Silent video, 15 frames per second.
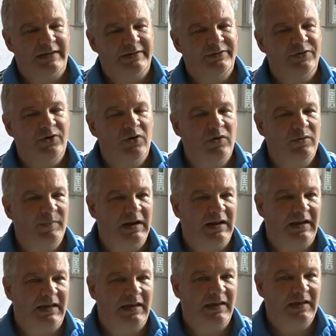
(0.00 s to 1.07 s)

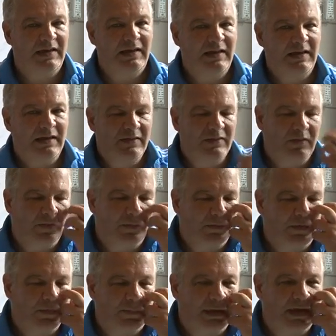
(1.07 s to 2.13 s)
normally
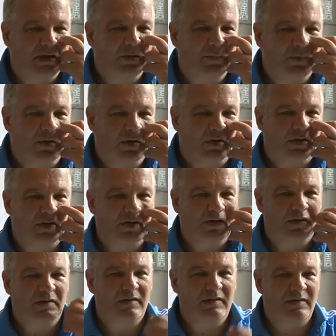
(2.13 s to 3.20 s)
the bigger boys,
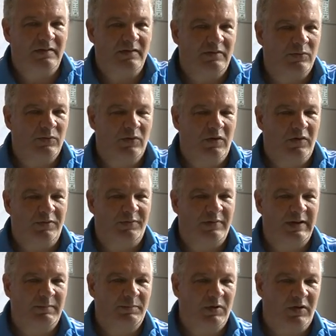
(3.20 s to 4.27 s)
2 or
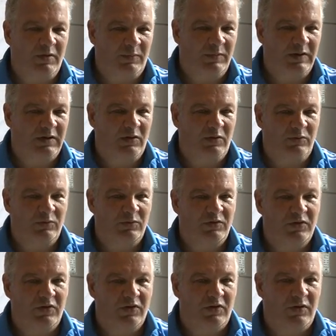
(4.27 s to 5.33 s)
3 boys will go to
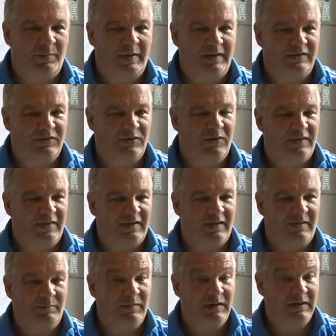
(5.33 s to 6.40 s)
Europe and join
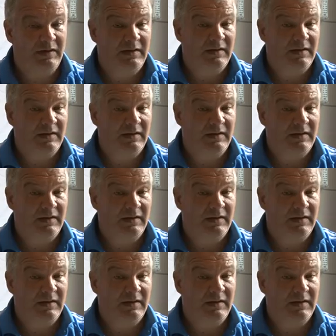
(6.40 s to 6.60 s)
some